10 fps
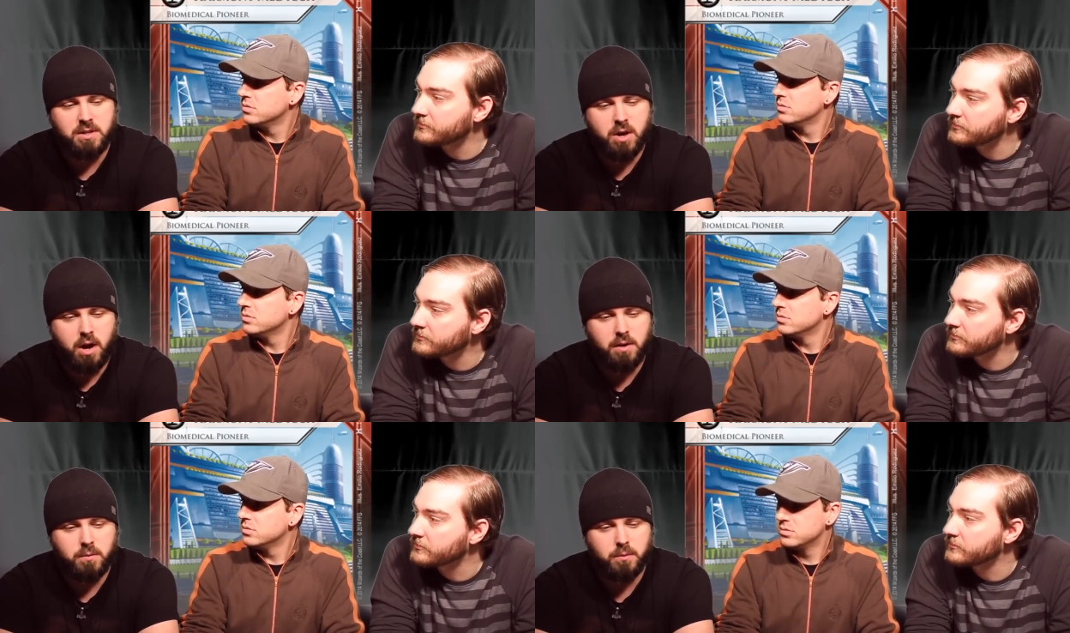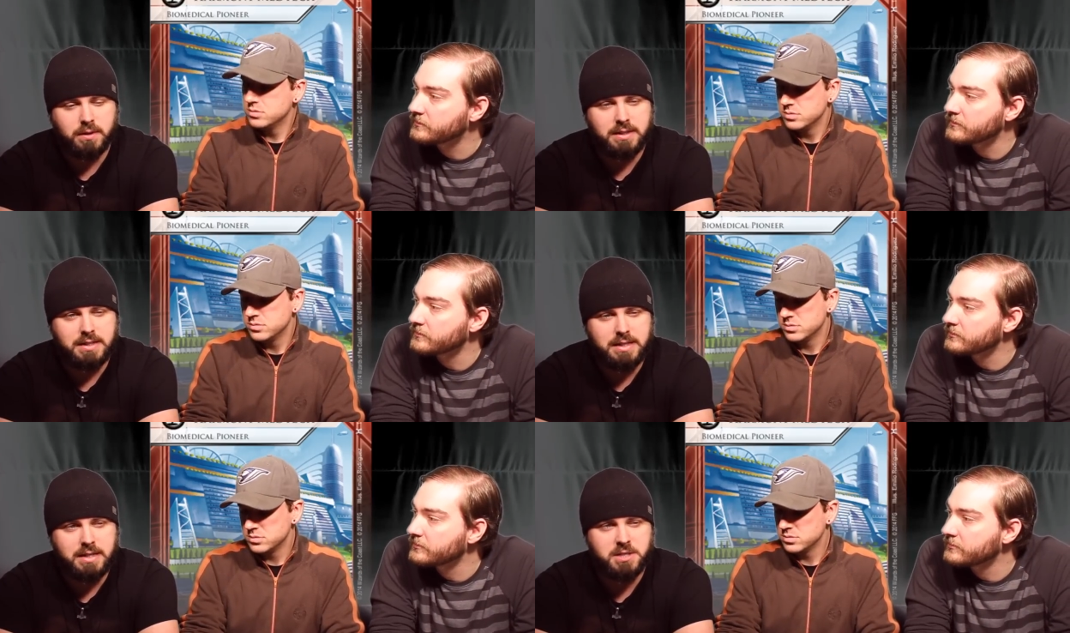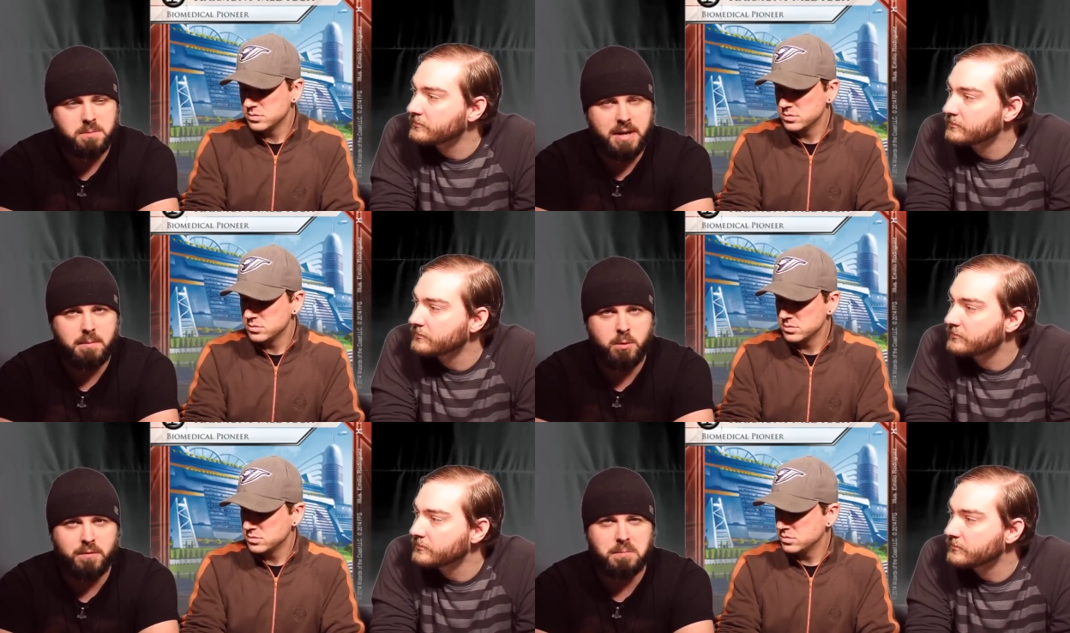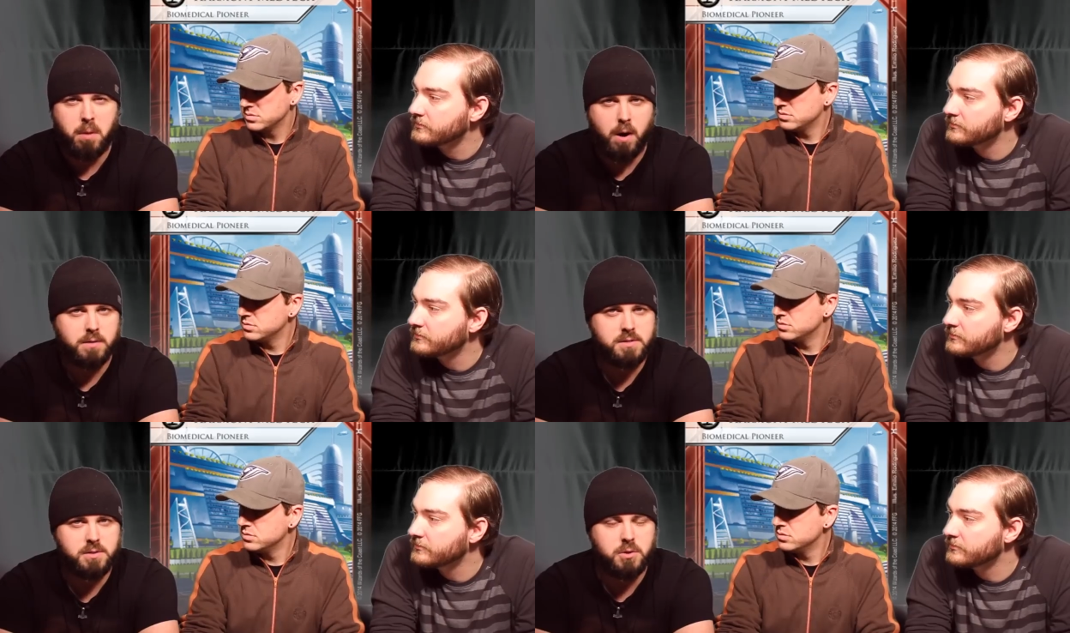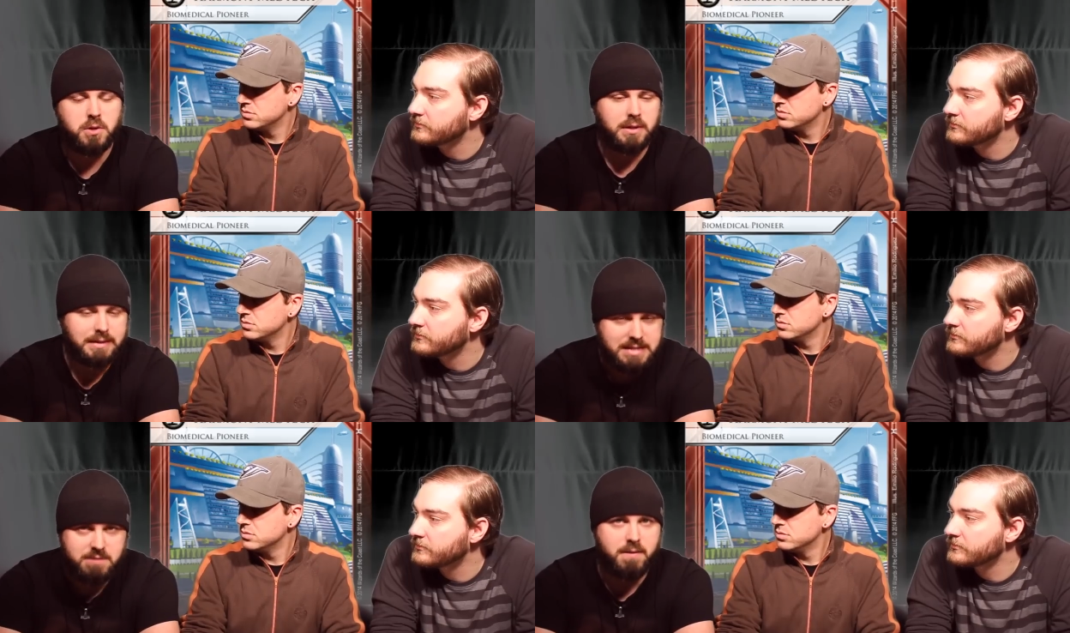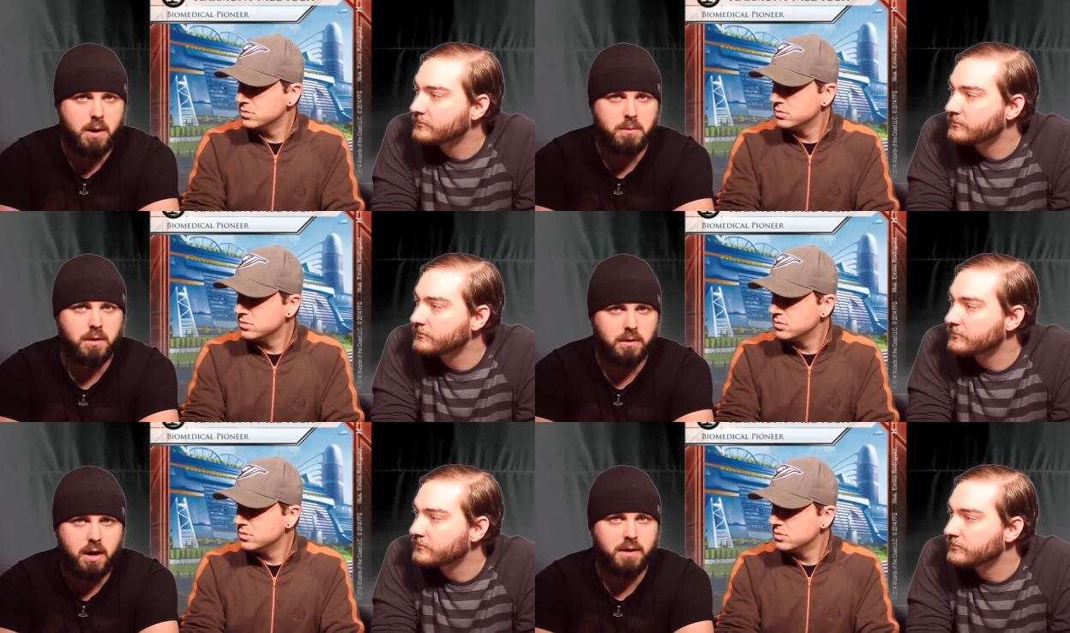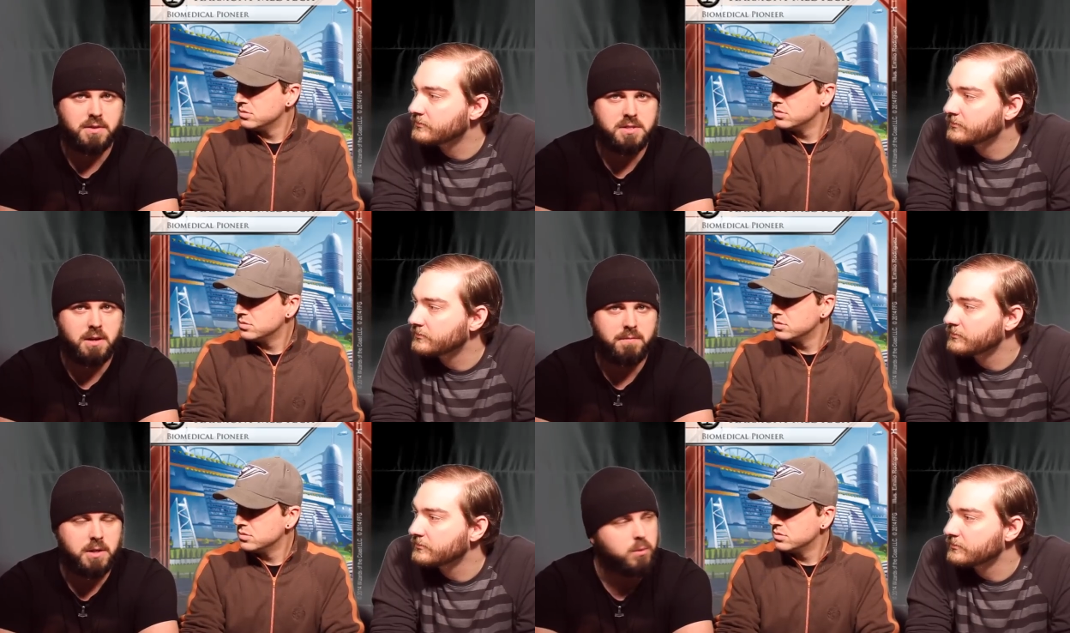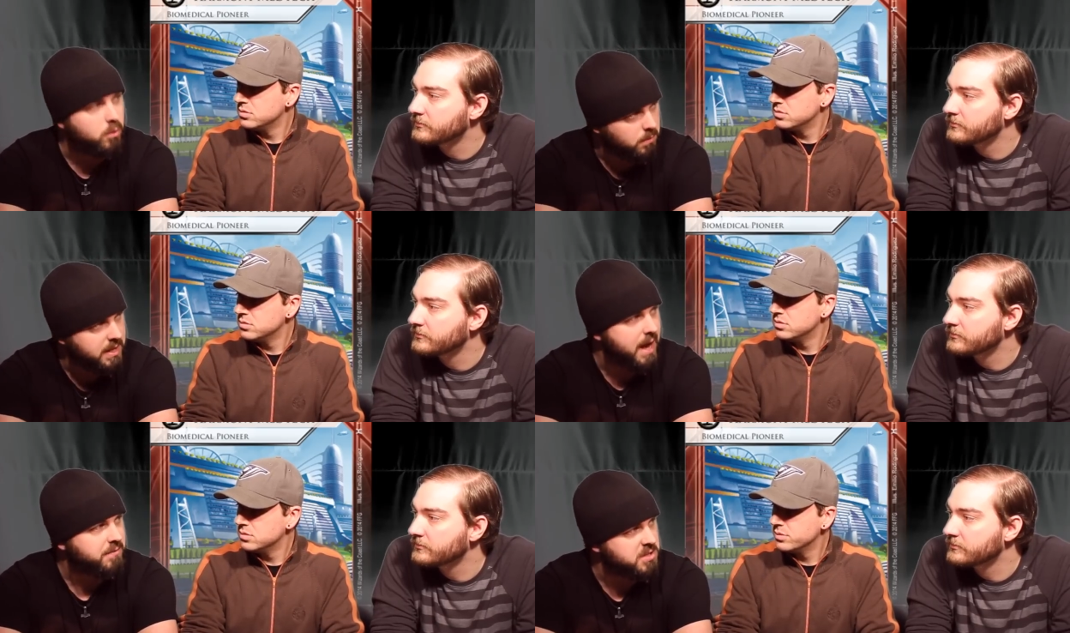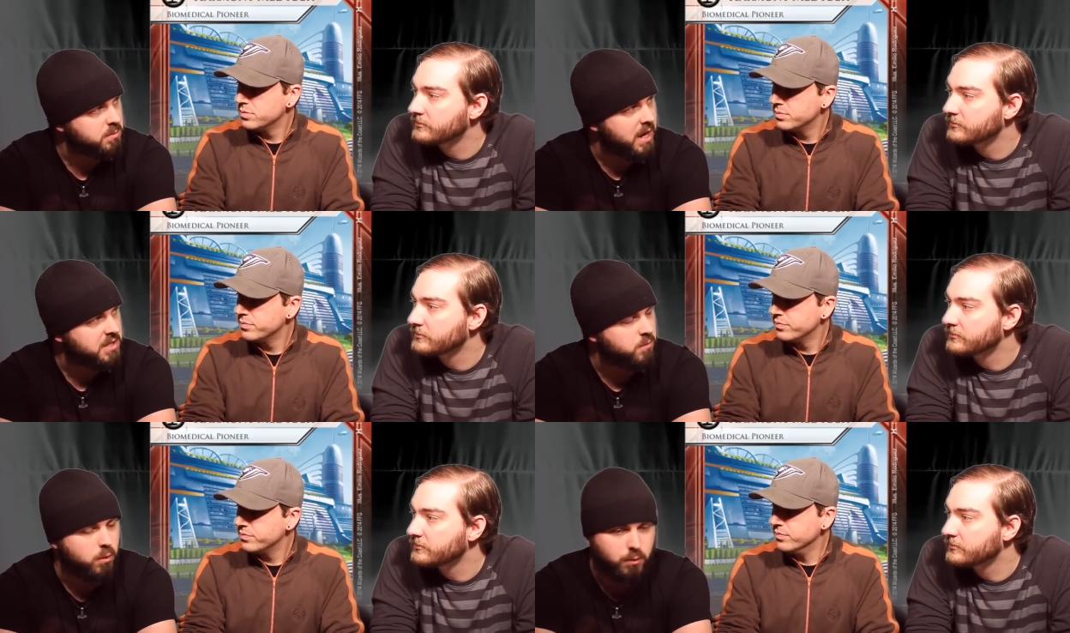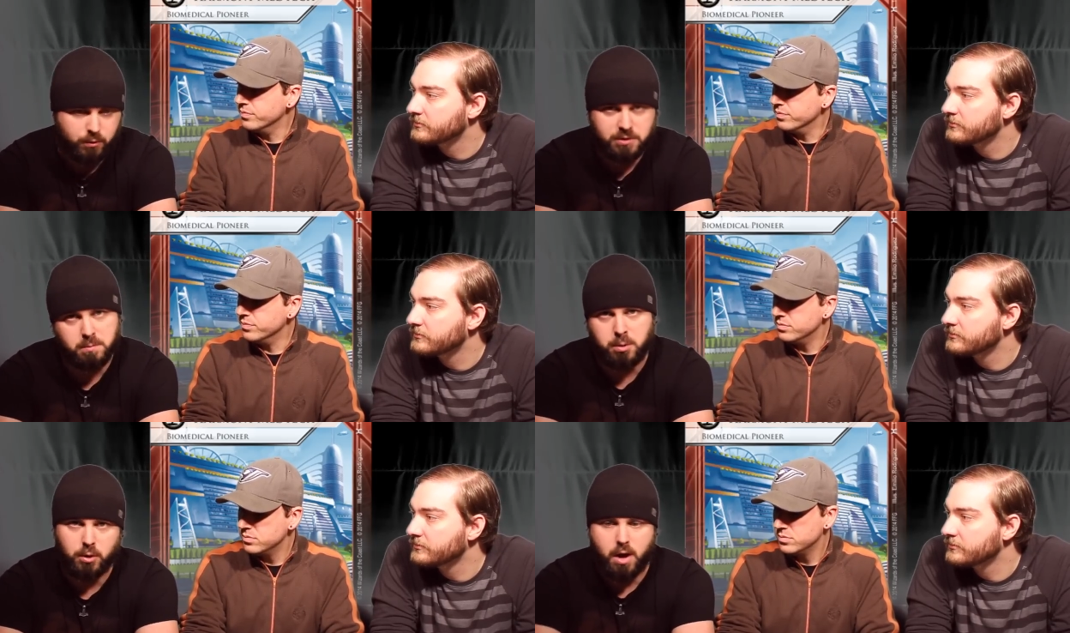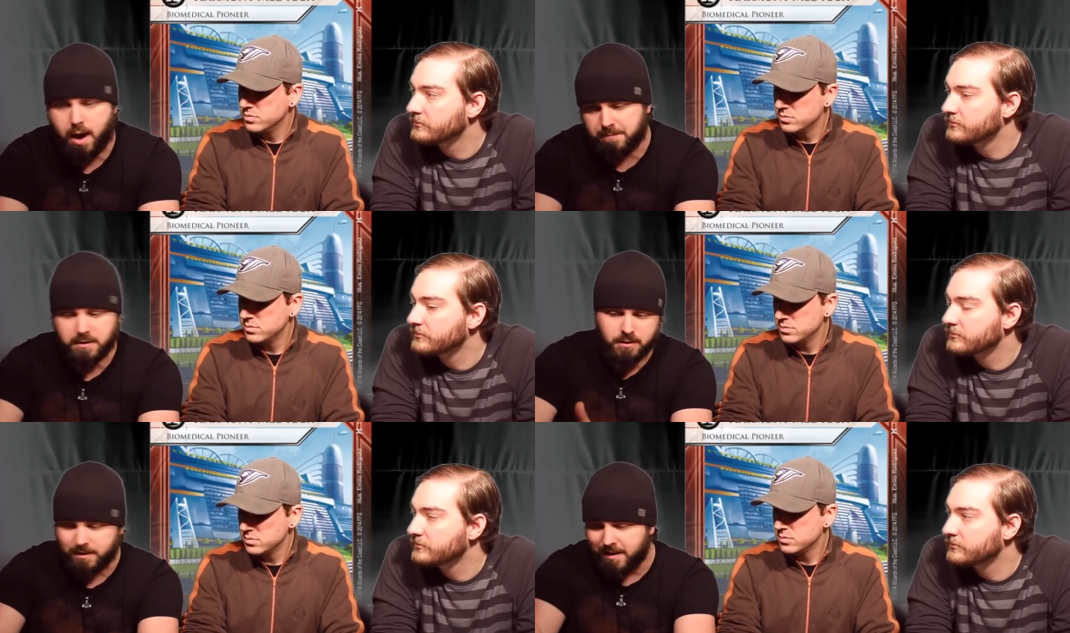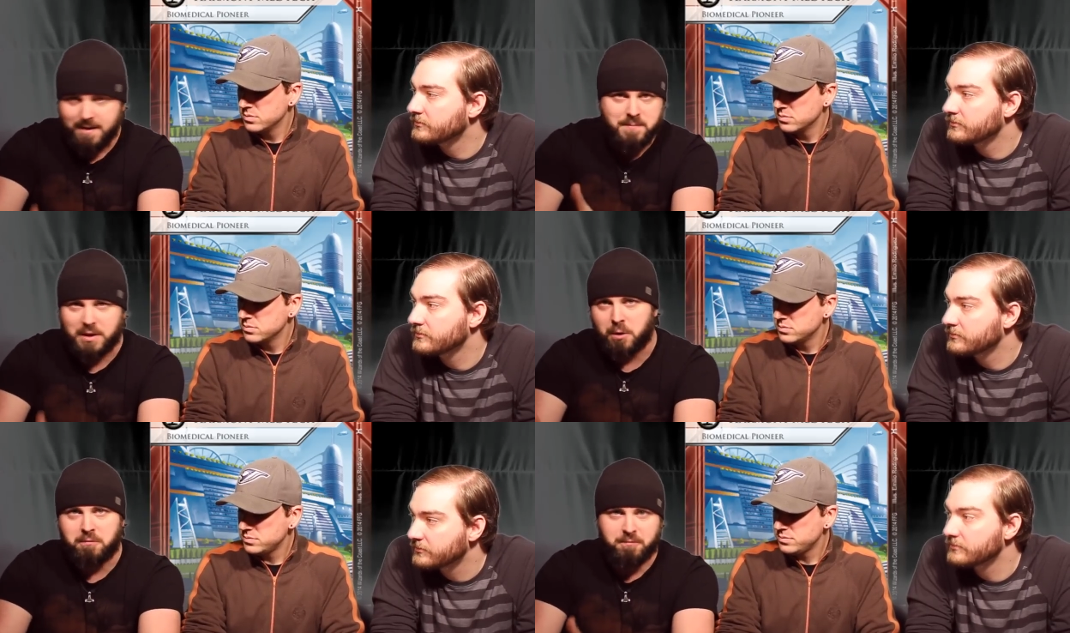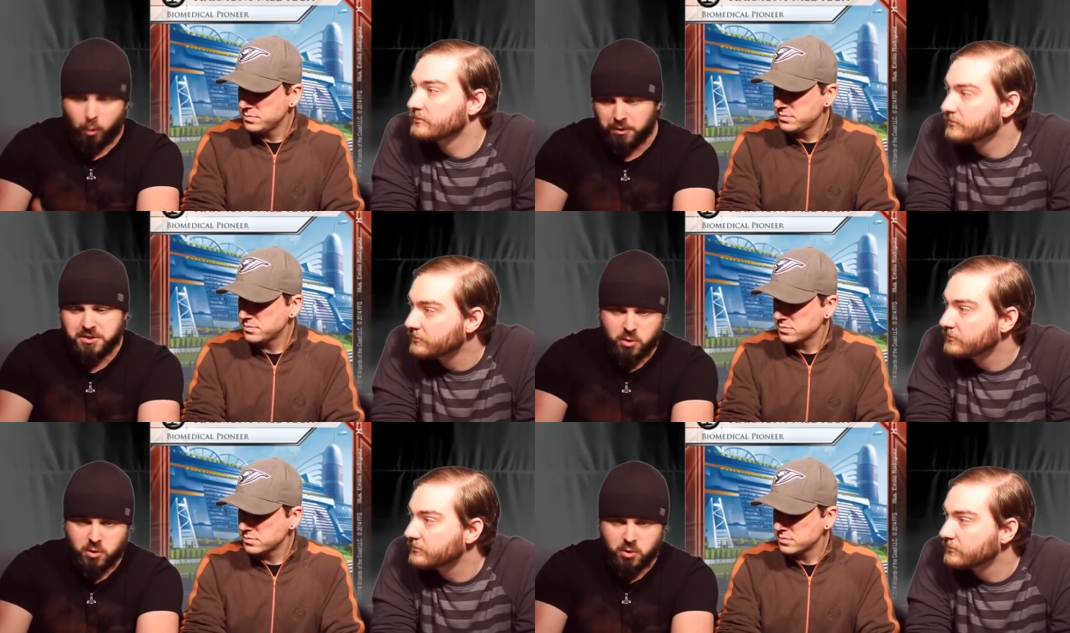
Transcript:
Speaker 1: not really need as many moving parts. So you can leave out a lot of the stuff that you'd normally have to splash for in order to pull off your, you know, four